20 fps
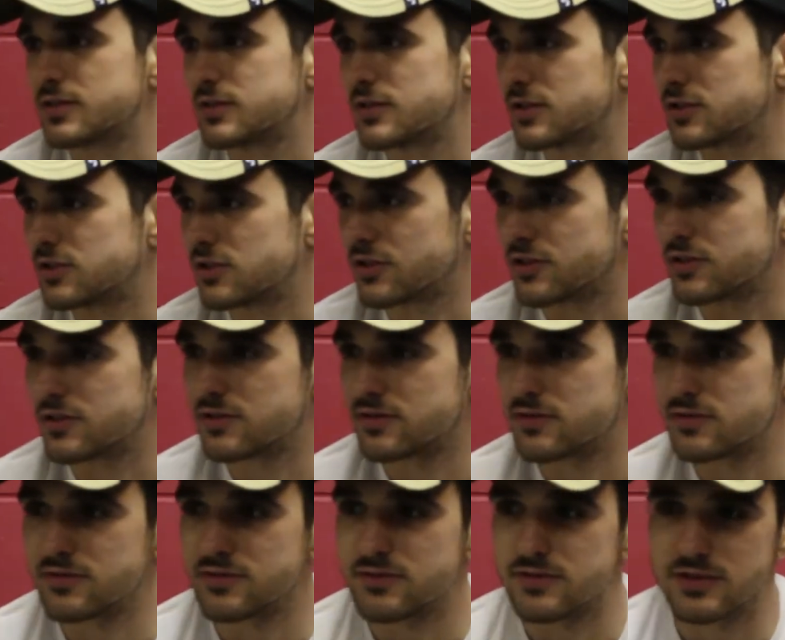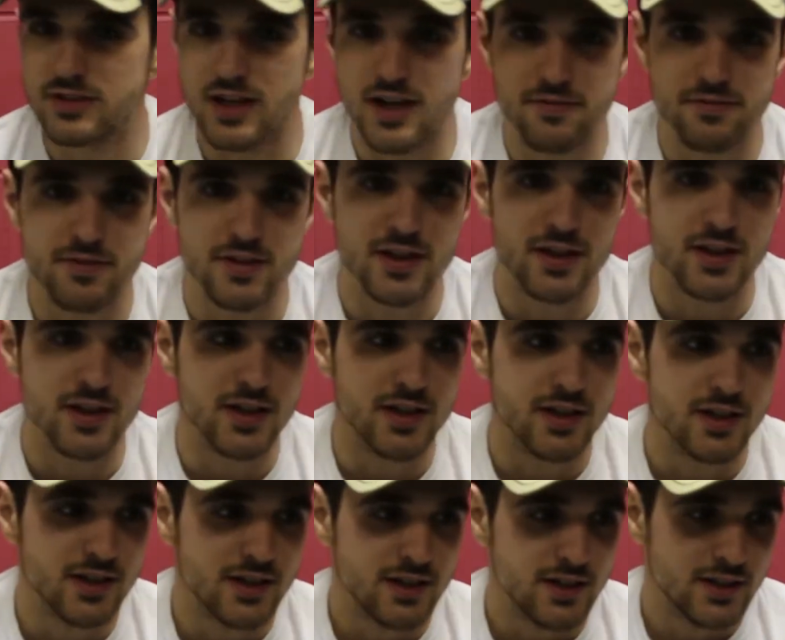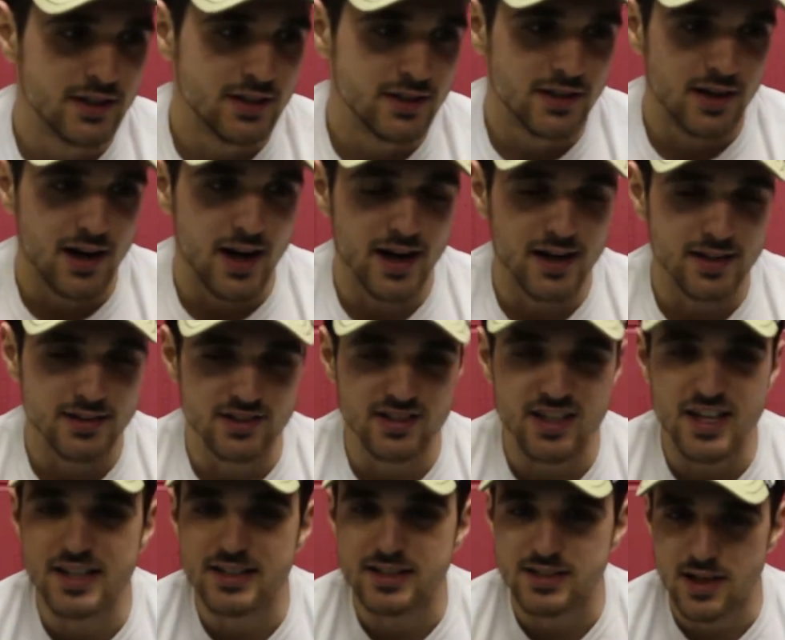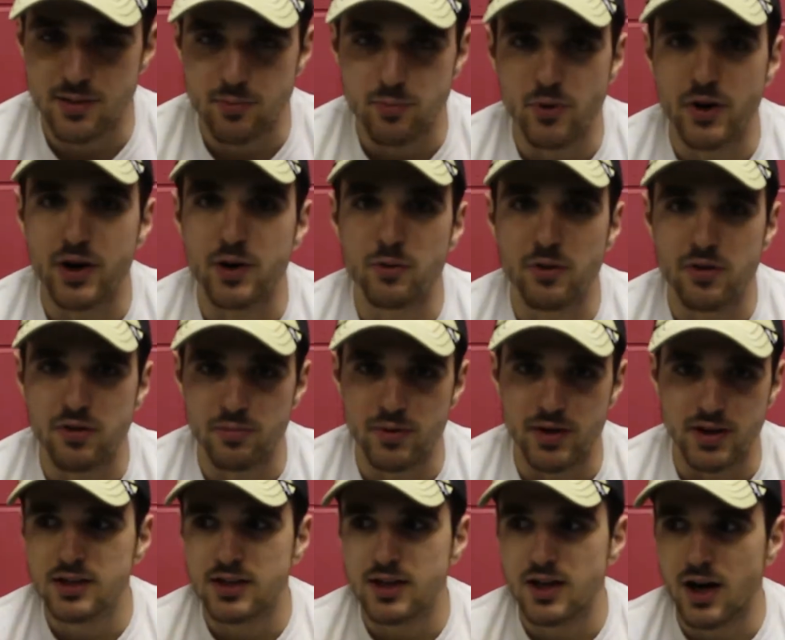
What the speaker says: the certain safety, I guess, kits I bring with me.